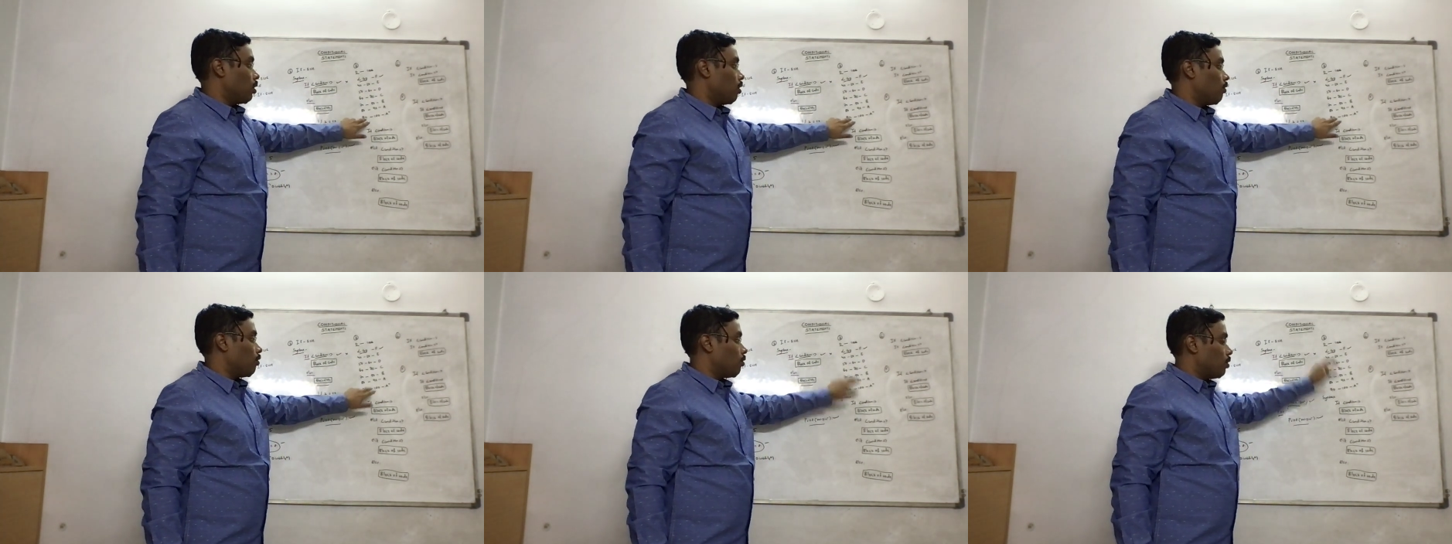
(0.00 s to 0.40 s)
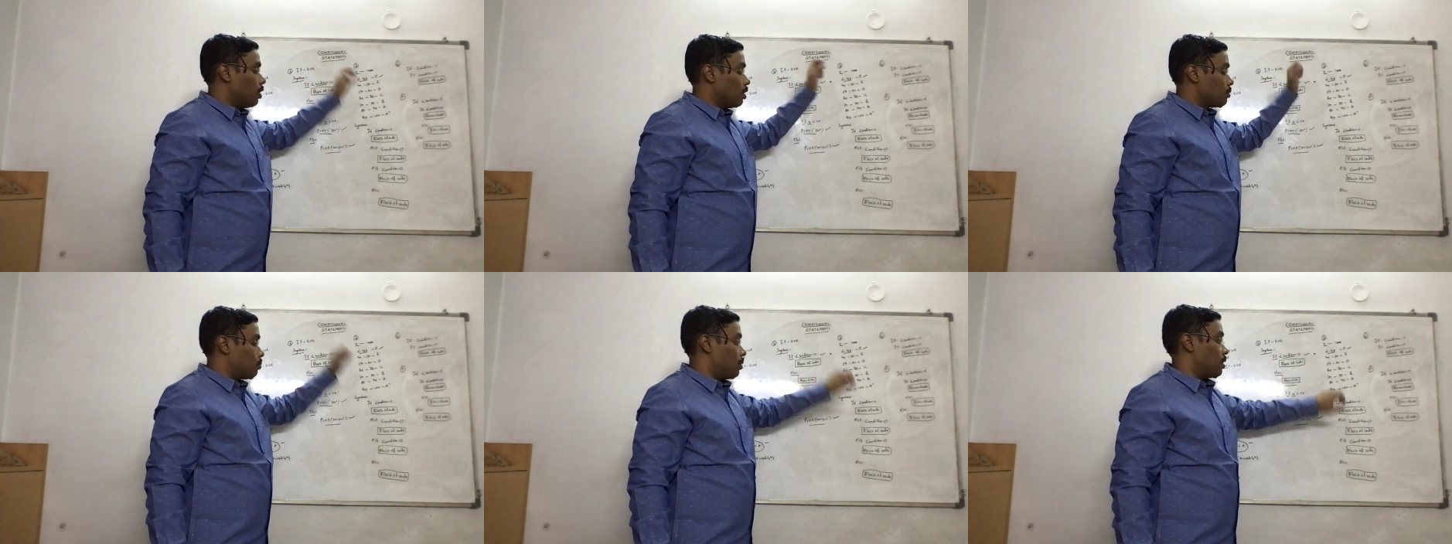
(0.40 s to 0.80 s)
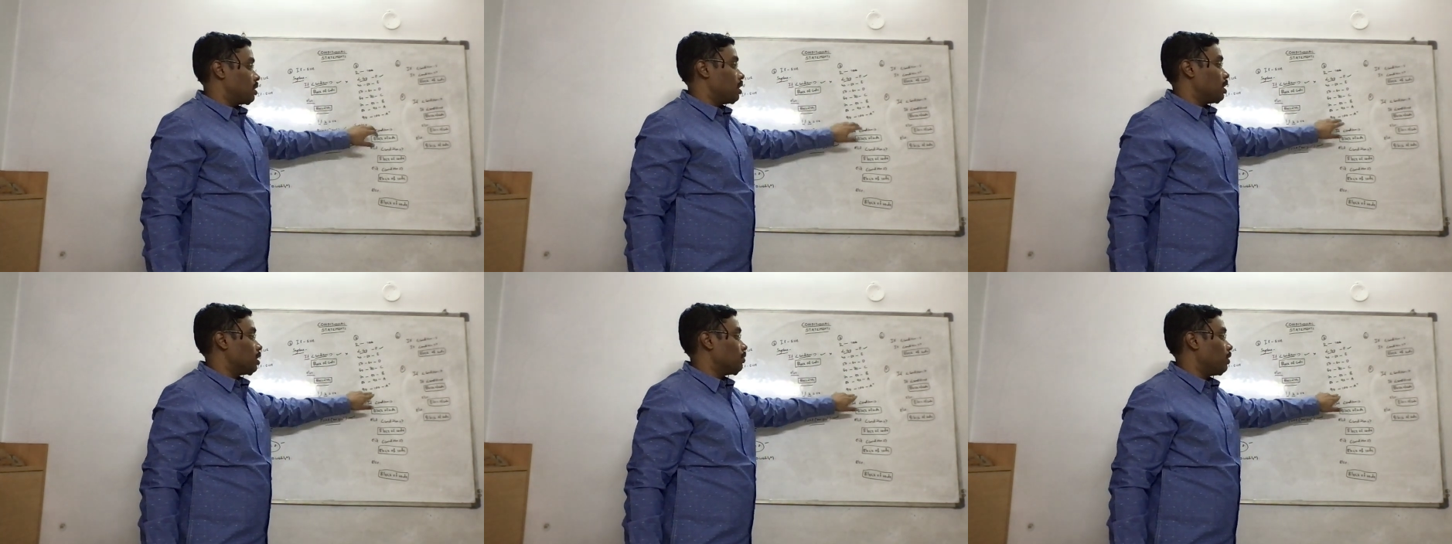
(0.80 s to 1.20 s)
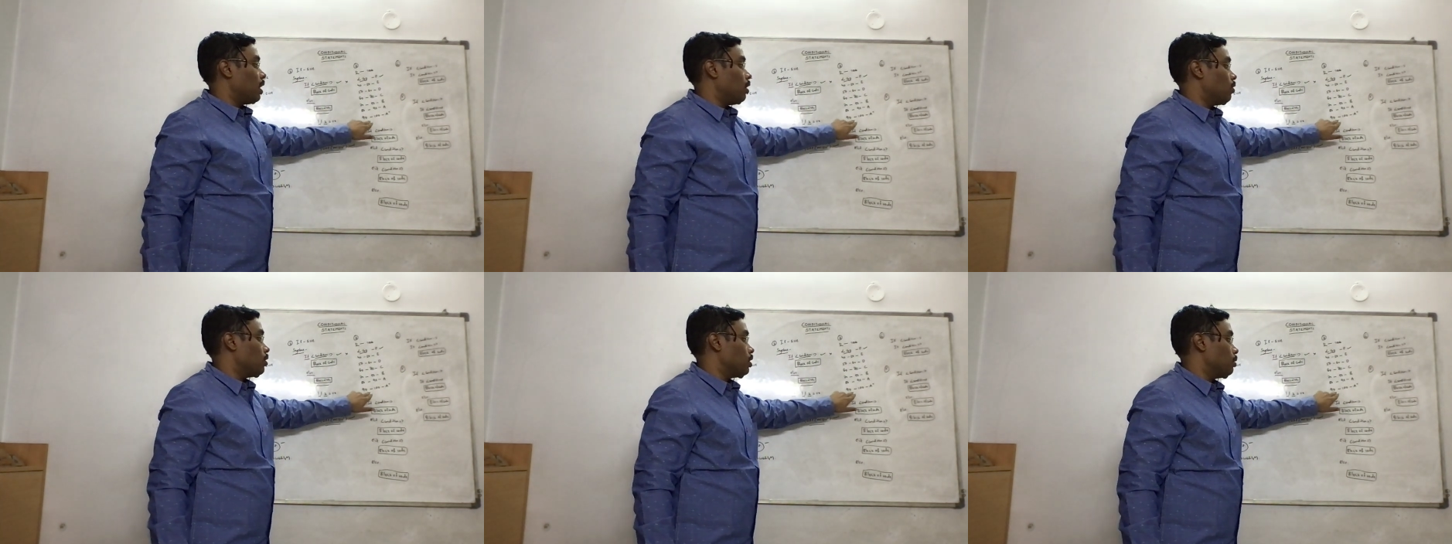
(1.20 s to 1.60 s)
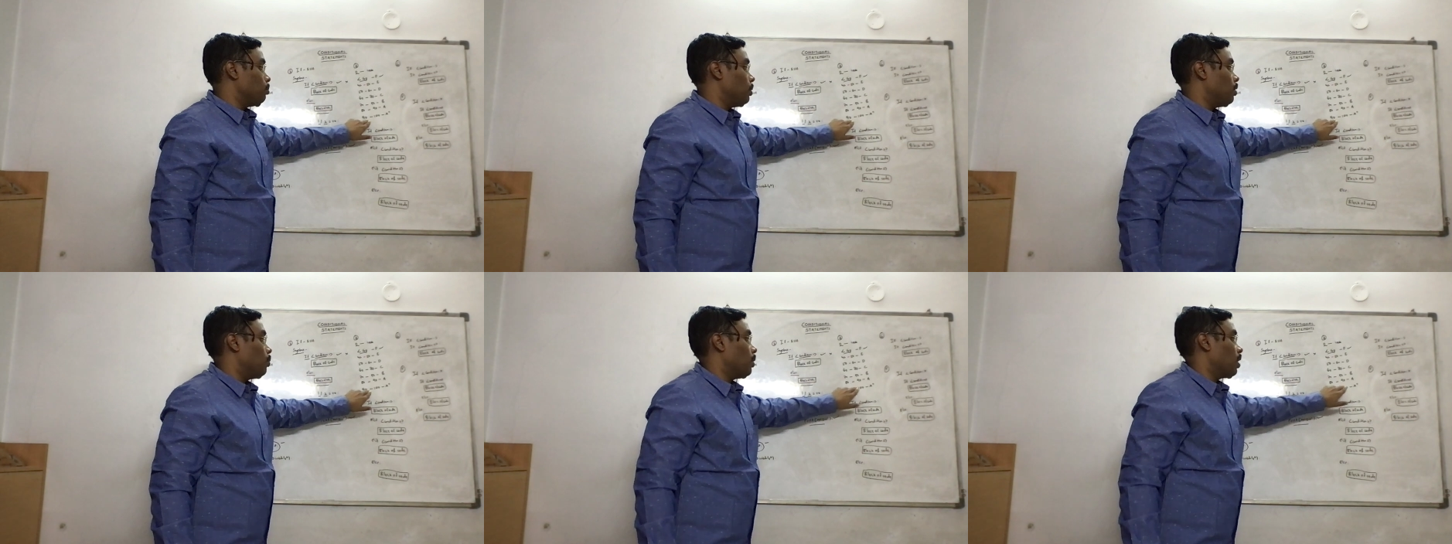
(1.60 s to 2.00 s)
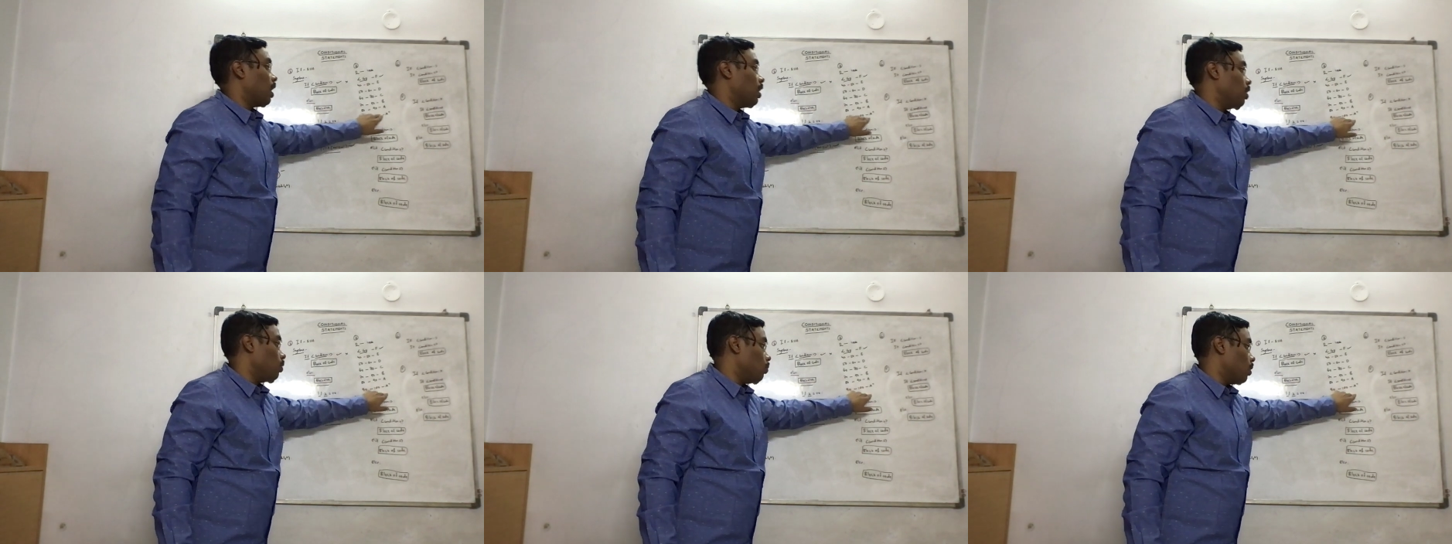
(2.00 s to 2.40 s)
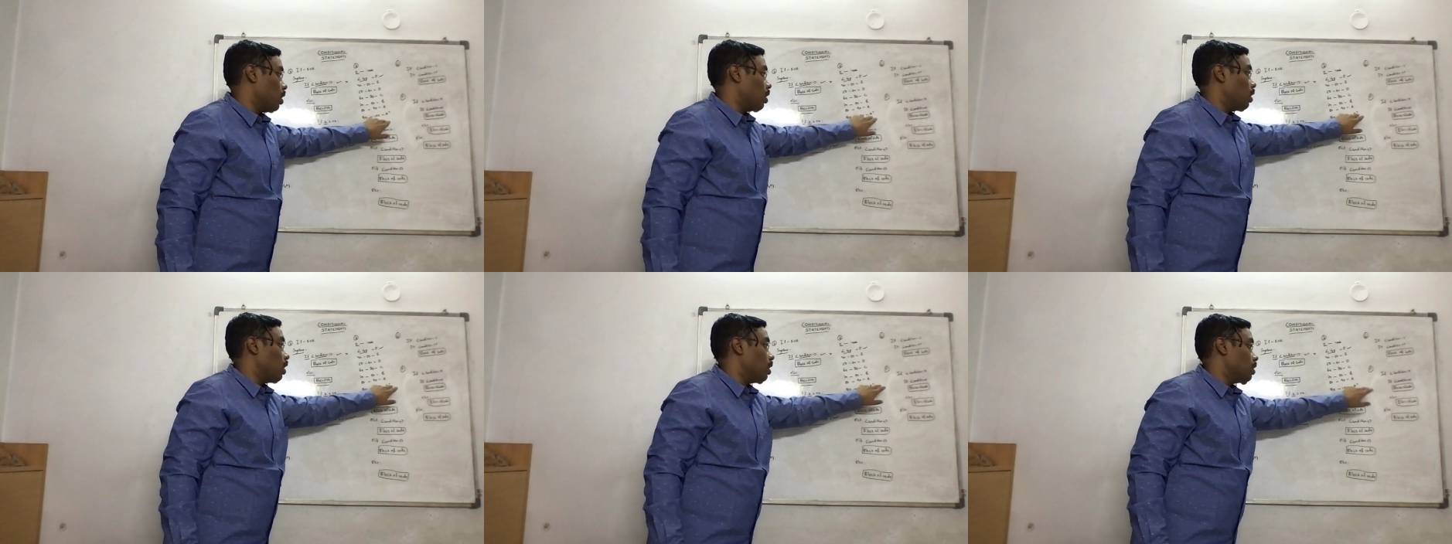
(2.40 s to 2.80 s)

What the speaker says: If his percentage value is in between 90 to 100,